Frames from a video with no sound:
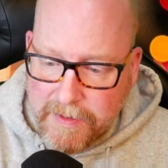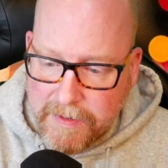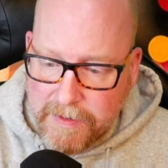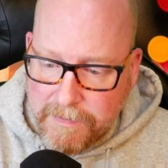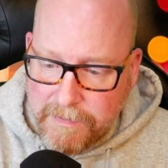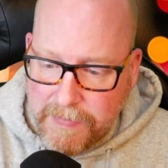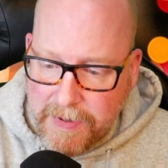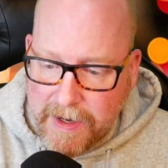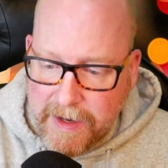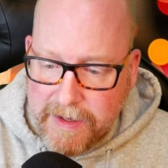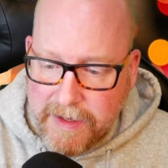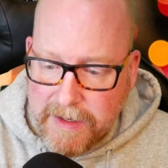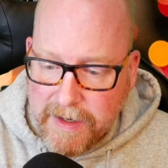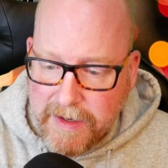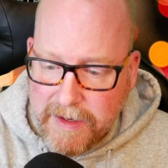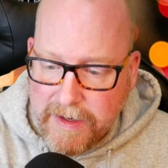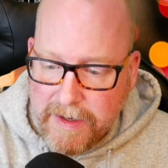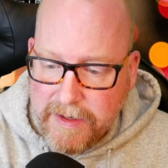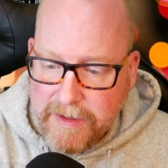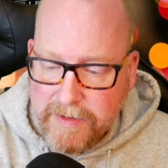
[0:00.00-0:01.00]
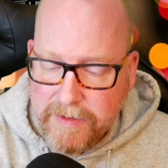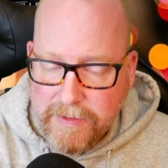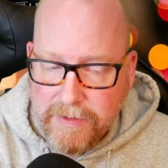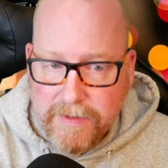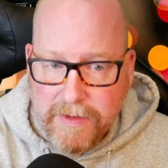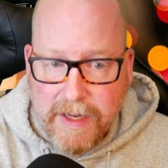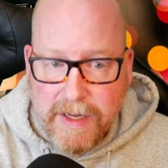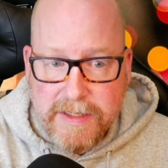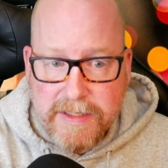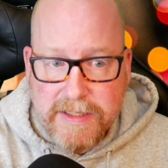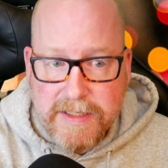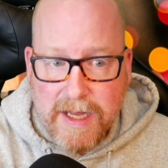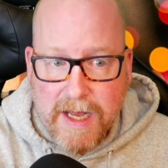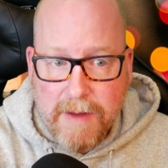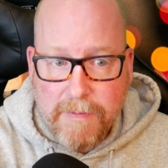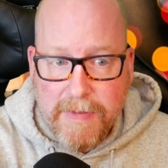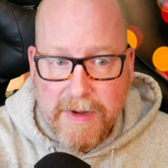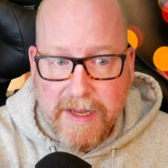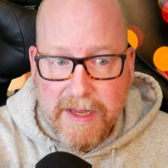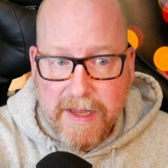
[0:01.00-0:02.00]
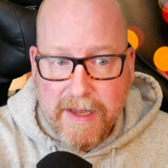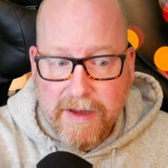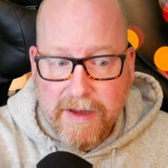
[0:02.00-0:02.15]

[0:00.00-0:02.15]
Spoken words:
But to today's topic,